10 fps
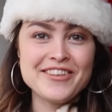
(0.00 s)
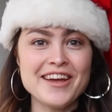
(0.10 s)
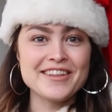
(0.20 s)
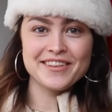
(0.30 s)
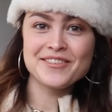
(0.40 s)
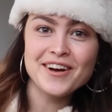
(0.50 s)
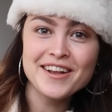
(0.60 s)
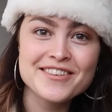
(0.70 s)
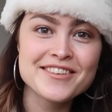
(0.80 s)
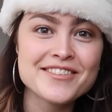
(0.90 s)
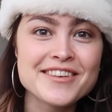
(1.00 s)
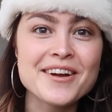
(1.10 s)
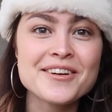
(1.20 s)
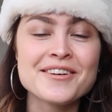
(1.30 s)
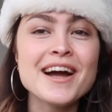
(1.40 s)
saying these words doesn't
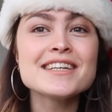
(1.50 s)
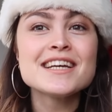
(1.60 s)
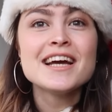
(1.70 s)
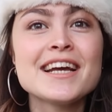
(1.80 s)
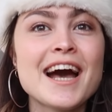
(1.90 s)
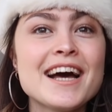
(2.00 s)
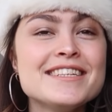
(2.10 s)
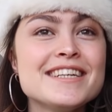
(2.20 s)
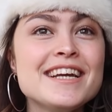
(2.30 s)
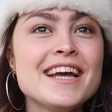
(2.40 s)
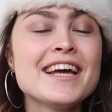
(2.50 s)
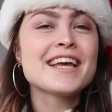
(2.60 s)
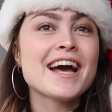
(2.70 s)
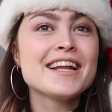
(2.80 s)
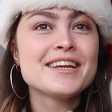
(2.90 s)
sound correct. Candy,
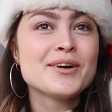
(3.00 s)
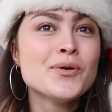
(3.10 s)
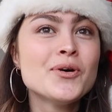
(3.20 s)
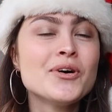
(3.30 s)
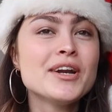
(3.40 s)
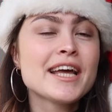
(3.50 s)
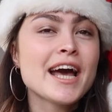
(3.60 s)
candy corn,